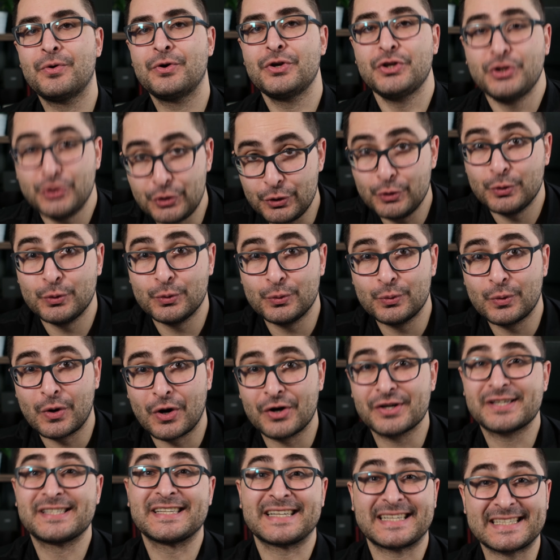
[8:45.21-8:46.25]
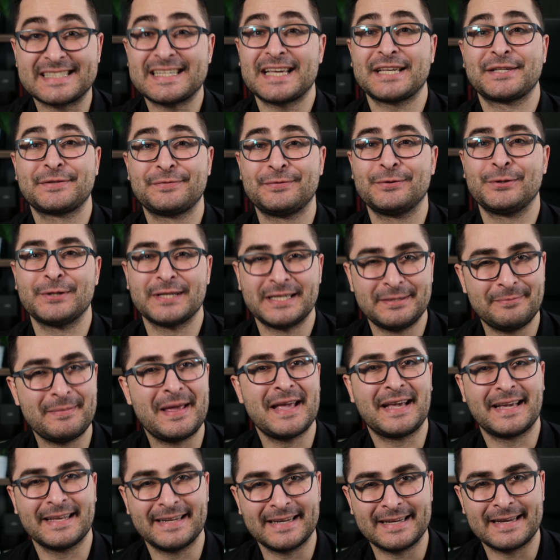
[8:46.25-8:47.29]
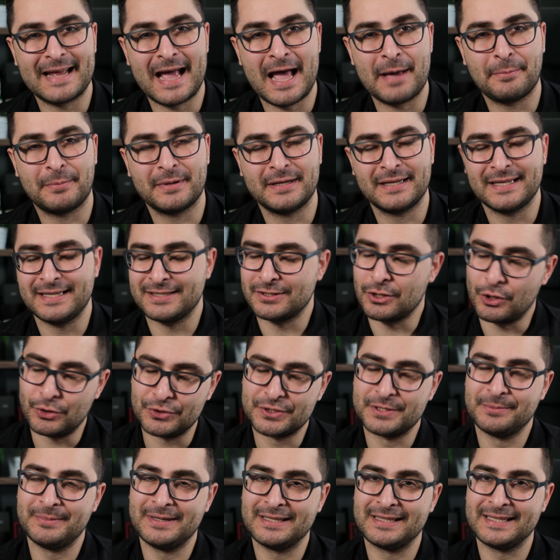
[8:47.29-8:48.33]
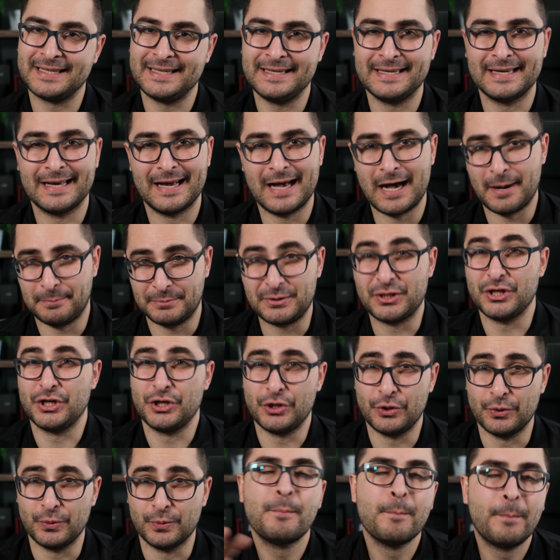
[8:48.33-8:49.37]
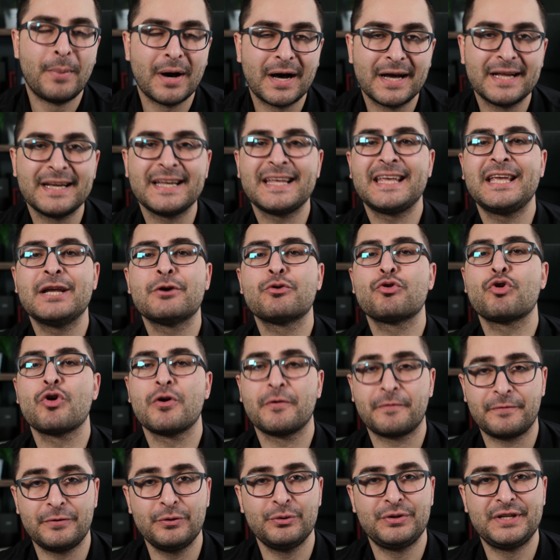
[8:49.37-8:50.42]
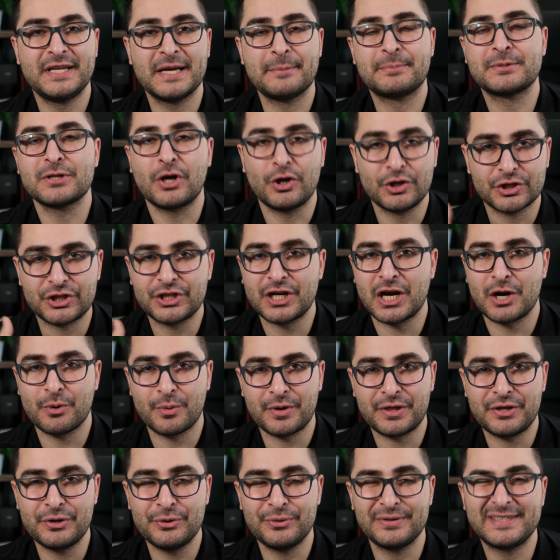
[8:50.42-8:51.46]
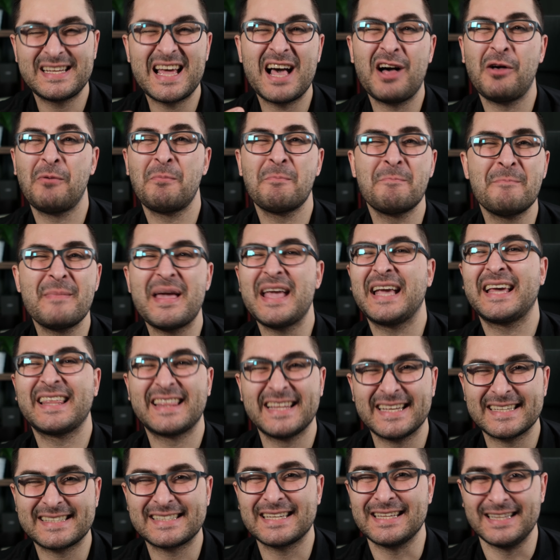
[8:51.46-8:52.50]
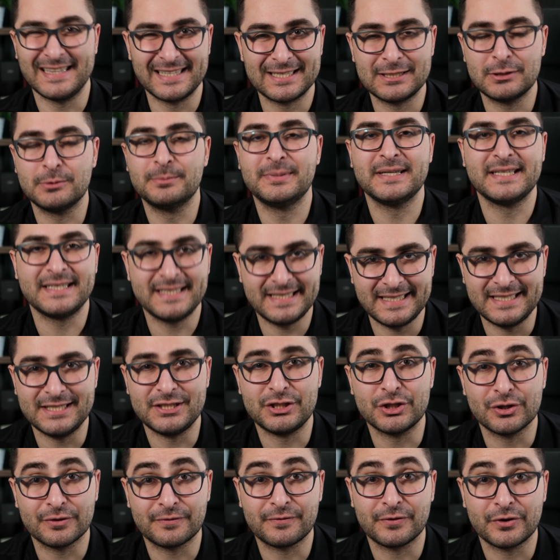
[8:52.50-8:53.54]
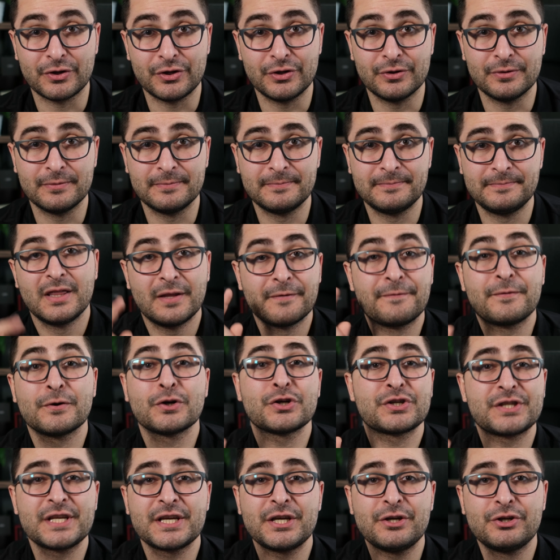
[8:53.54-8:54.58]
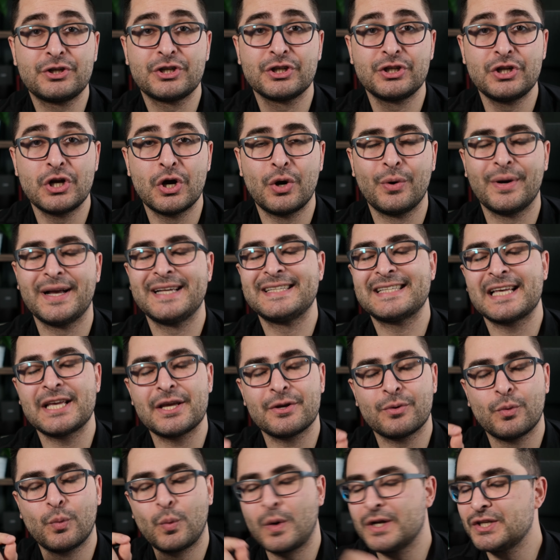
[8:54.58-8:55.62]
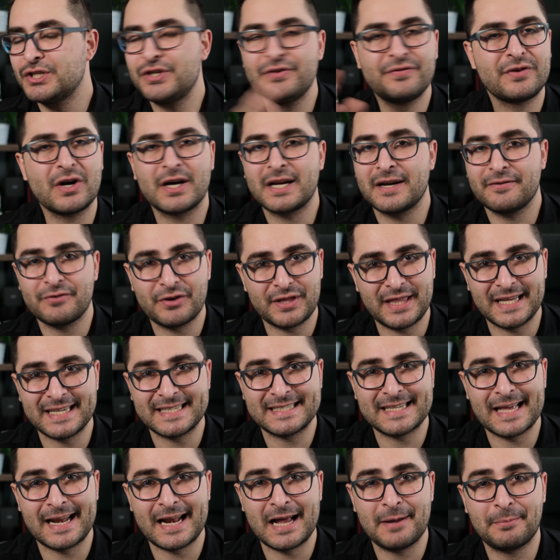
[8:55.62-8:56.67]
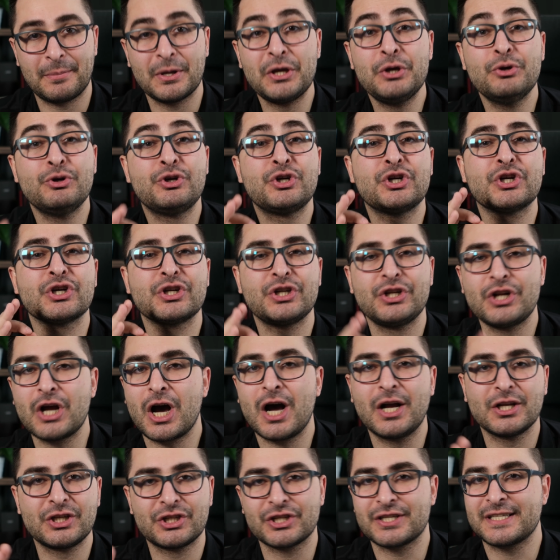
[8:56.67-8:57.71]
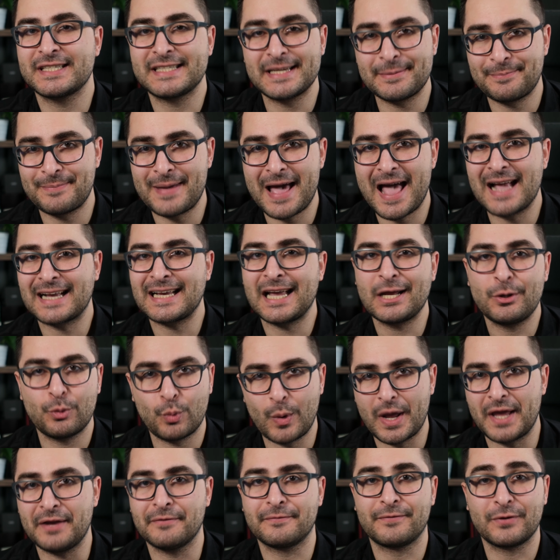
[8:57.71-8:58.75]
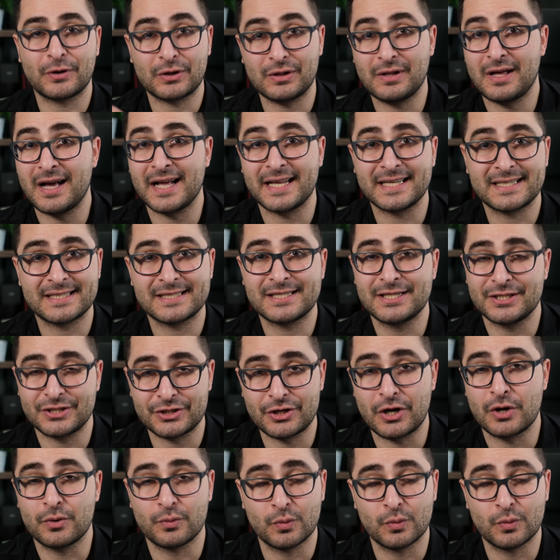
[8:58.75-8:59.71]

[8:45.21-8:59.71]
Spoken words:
you are successful in making it happen is ultimately up to you. But here are a few tips I'll share with you to help make this a little bit easier for you. The first thing you should know is that once you've got everything set up, you should not just sit back and wait for clients to start